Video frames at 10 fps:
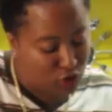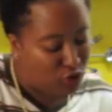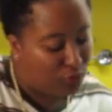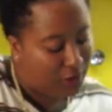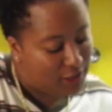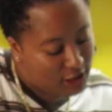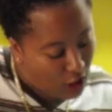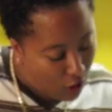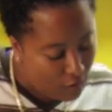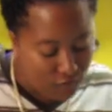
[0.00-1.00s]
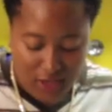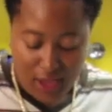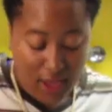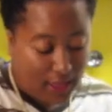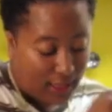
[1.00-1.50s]
to be soft
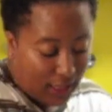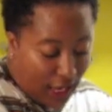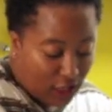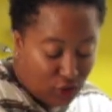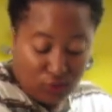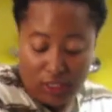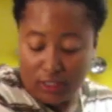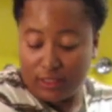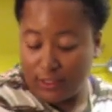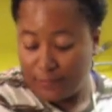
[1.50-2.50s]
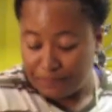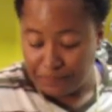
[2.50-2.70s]
like you cooked it.